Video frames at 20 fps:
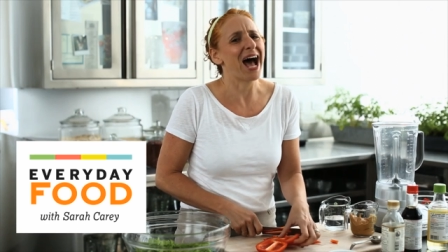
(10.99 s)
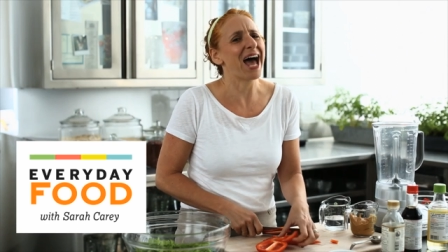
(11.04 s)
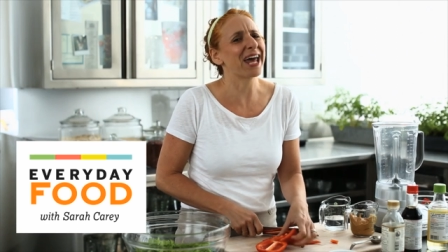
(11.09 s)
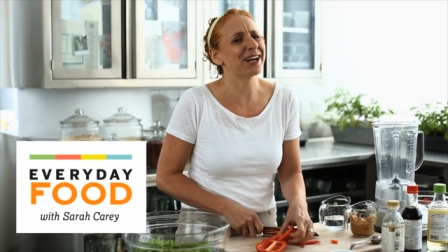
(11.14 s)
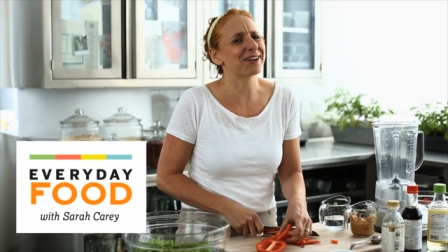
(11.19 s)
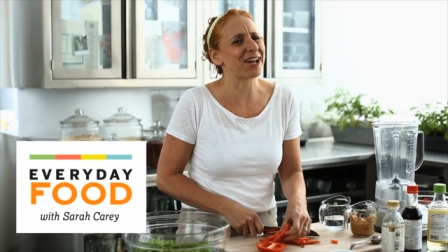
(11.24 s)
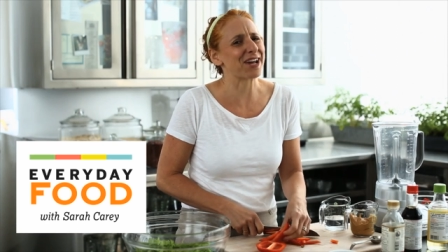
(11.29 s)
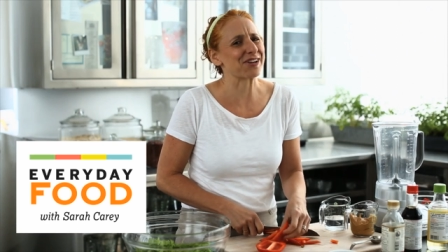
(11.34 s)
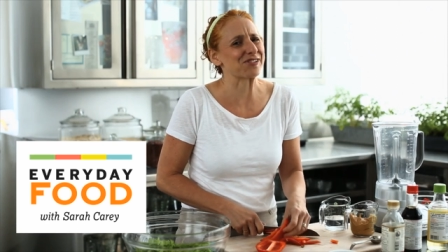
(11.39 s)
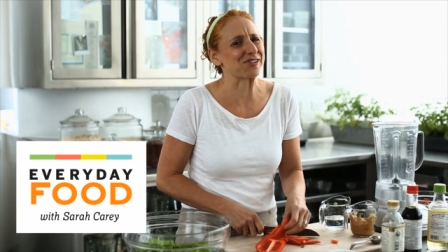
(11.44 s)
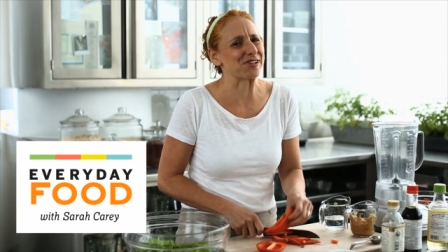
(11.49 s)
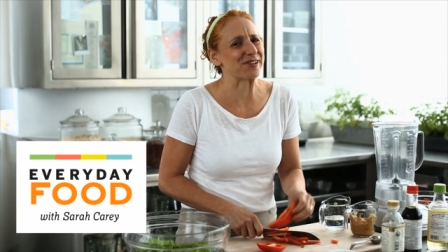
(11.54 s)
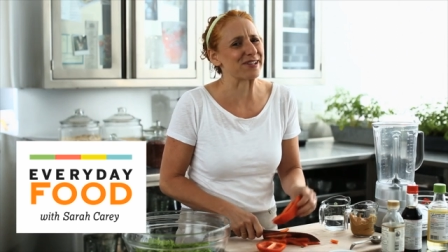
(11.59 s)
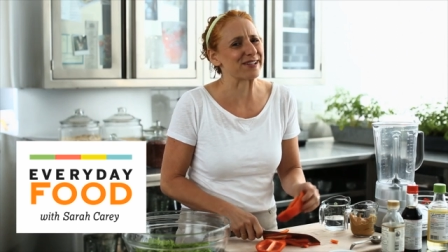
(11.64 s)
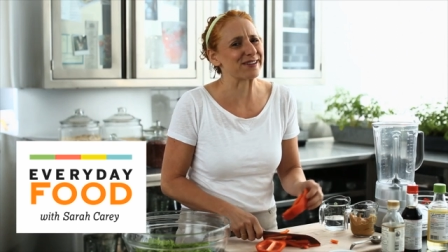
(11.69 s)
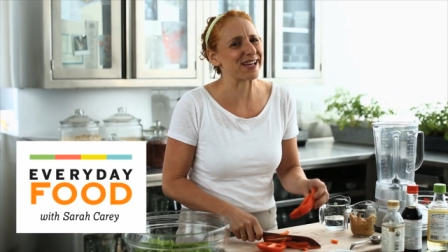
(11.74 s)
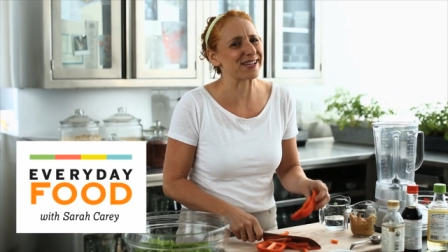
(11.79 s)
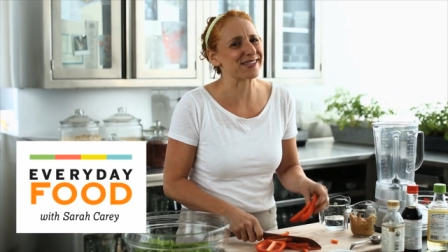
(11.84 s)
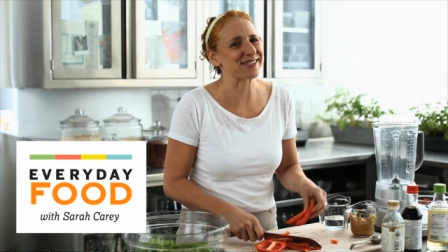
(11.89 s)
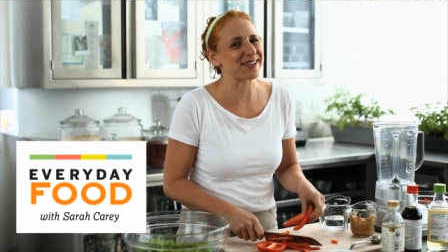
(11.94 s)
I don't actually
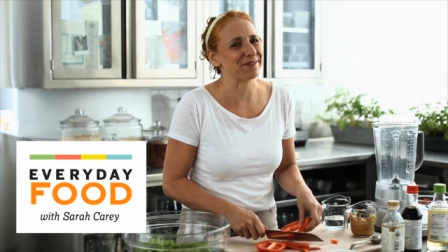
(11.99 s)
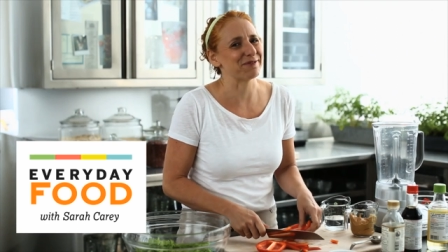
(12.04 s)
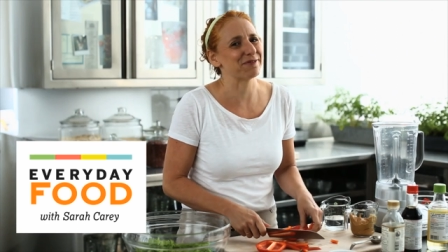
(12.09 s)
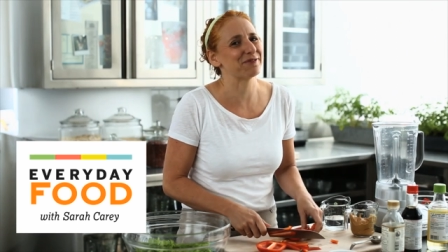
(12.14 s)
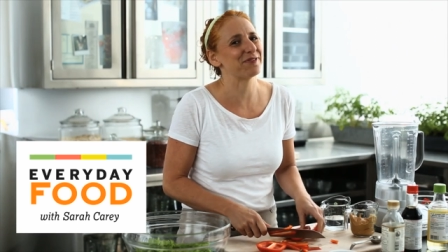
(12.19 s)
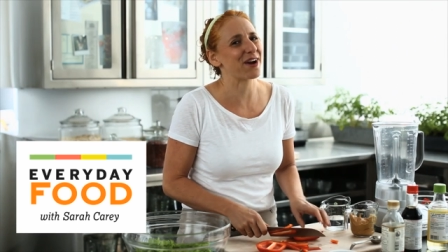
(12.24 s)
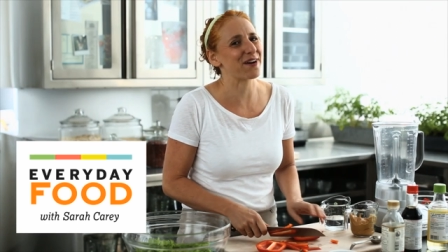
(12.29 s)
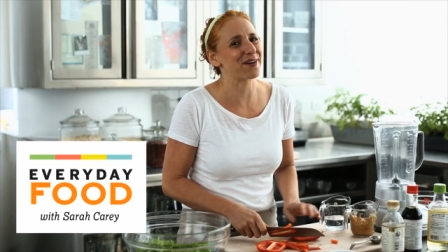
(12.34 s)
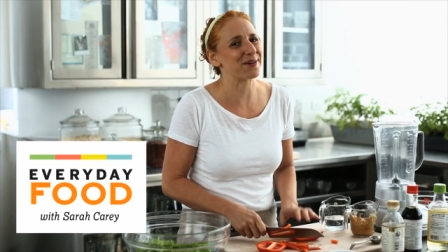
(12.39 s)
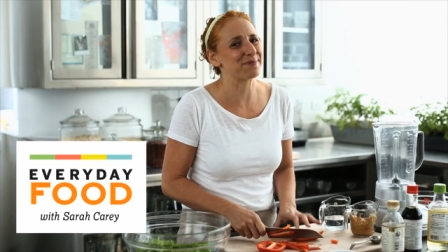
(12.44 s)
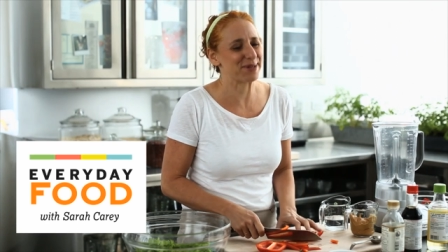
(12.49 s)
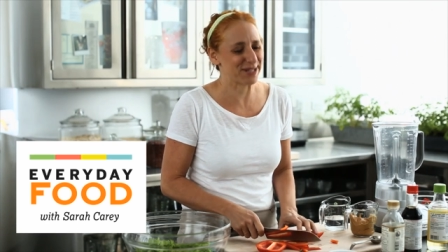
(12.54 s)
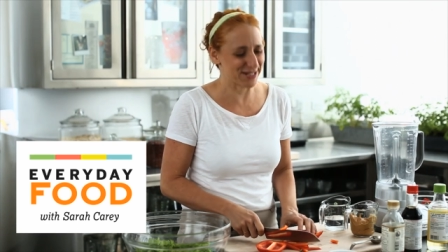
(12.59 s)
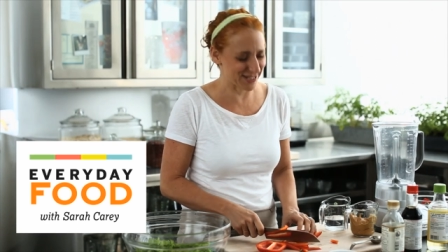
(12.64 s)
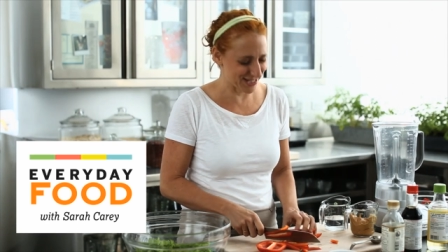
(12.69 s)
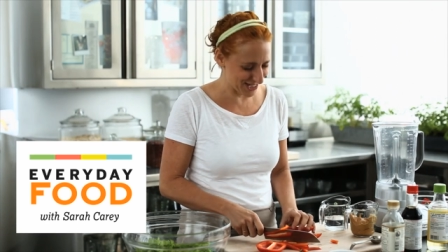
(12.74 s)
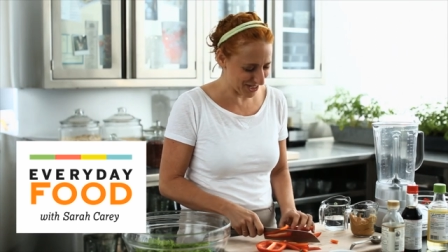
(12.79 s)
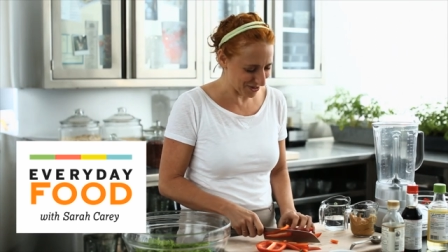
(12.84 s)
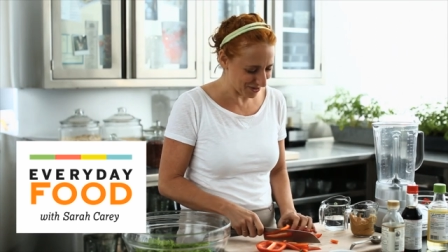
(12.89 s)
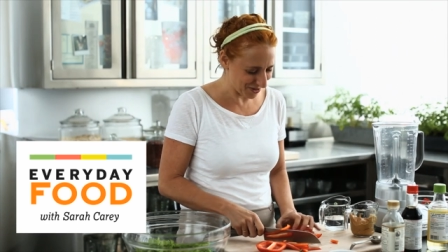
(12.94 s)
think that's a very
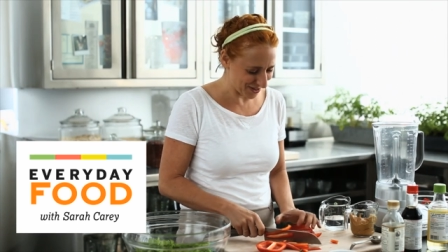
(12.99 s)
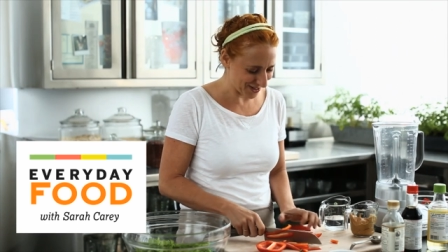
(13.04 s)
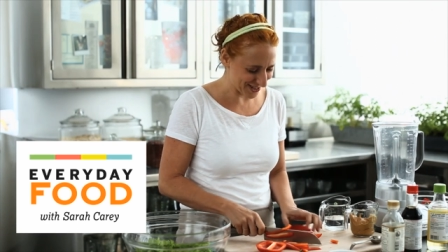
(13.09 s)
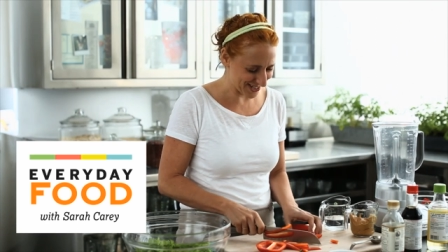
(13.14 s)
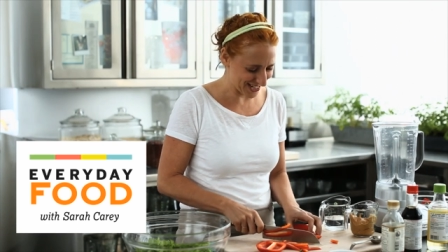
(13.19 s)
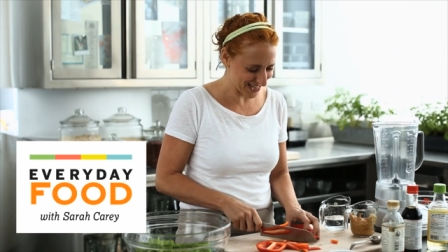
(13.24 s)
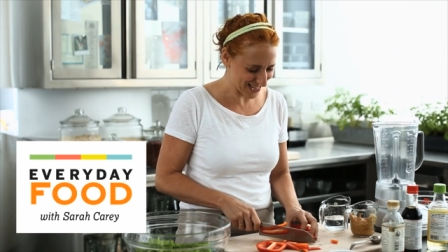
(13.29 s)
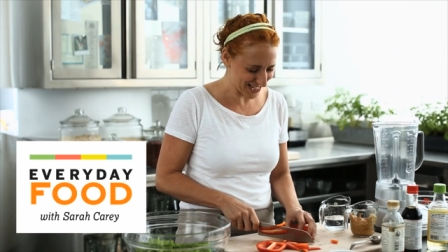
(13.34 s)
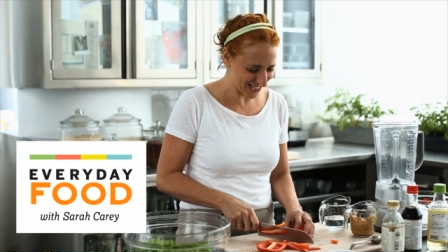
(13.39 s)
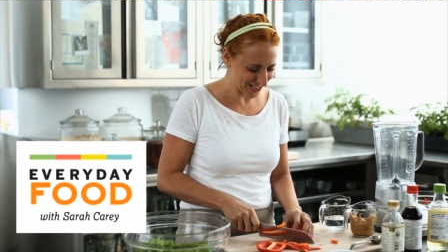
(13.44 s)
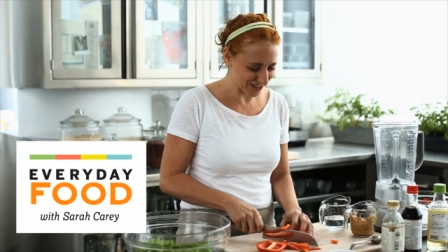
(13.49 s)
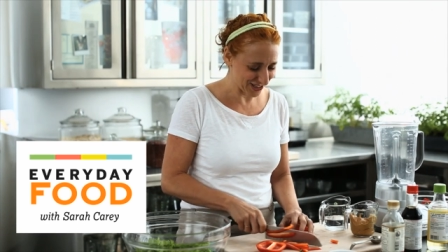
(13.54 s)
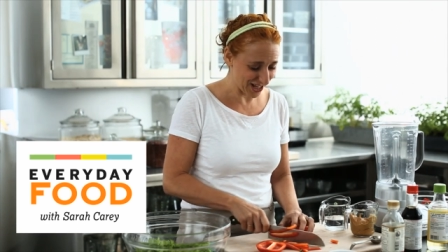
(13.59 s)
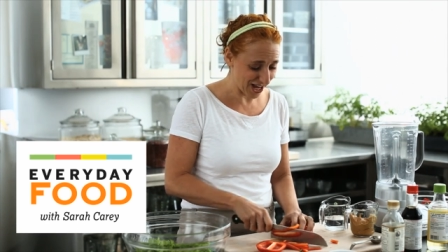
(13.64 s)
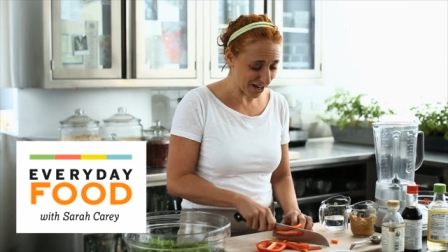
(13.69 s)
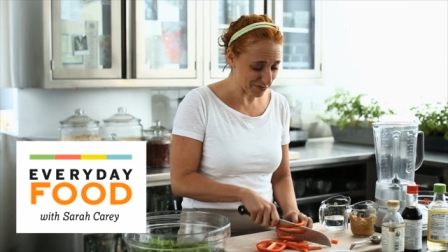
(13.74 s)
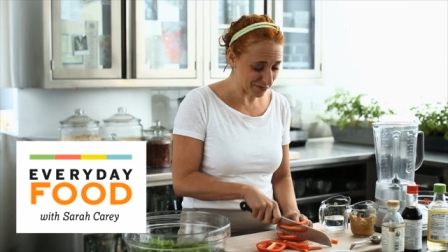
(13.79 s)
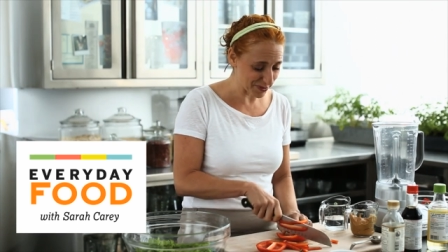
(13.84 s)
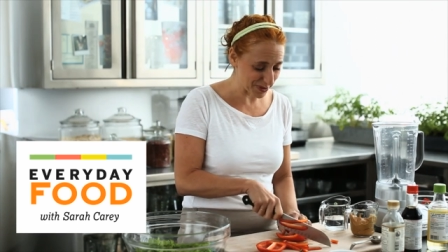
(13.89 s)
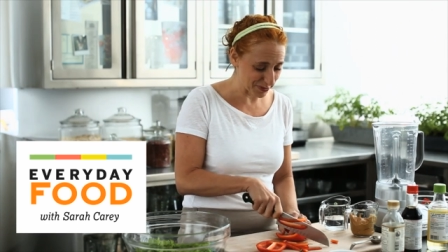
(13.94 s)
big secret because I think a
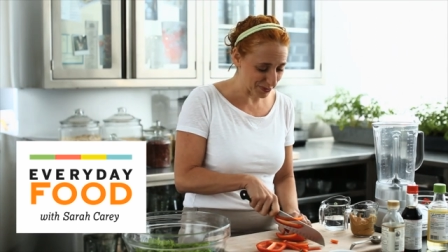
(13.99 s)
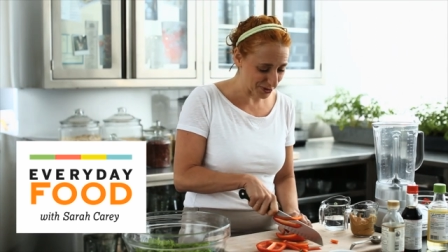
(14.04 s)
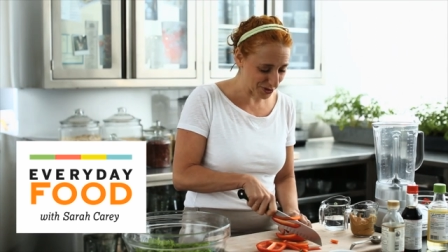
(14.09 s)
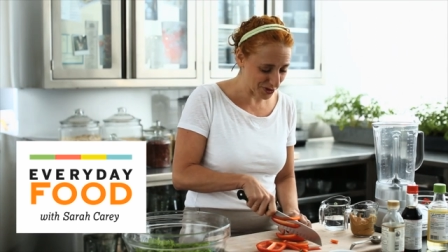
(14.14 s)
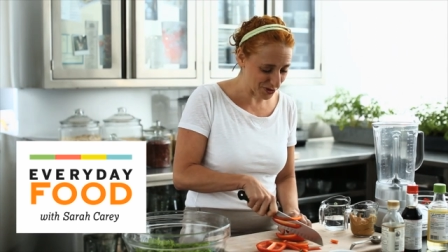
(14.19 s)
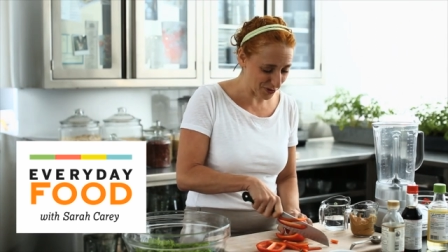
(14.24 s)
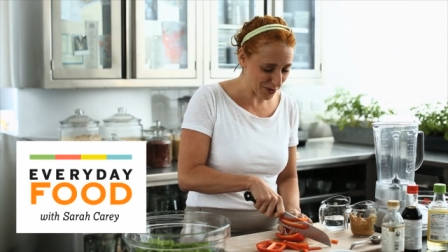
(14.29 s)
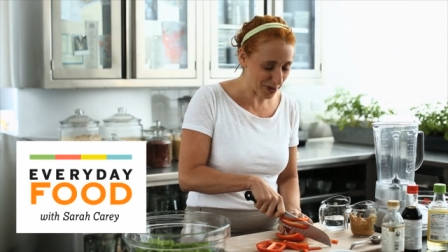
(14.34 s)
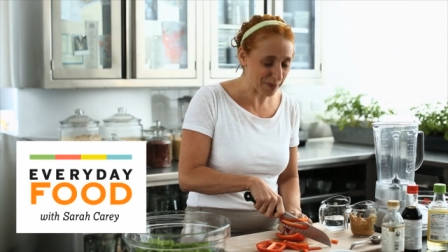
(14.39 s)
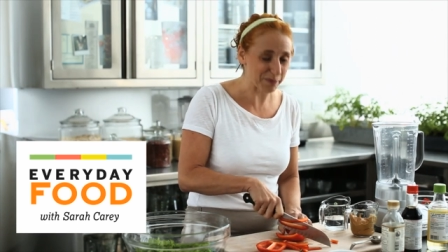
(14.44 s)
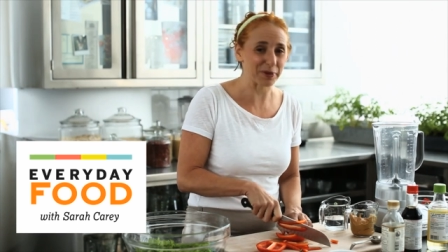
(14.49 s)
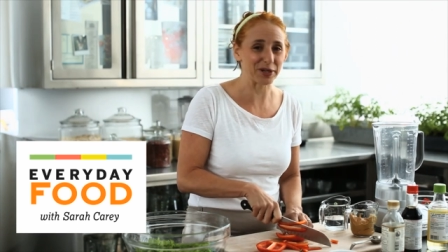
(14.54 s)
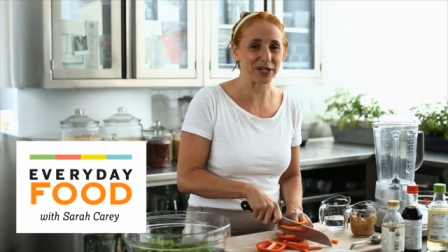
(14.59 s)
lot of people do it,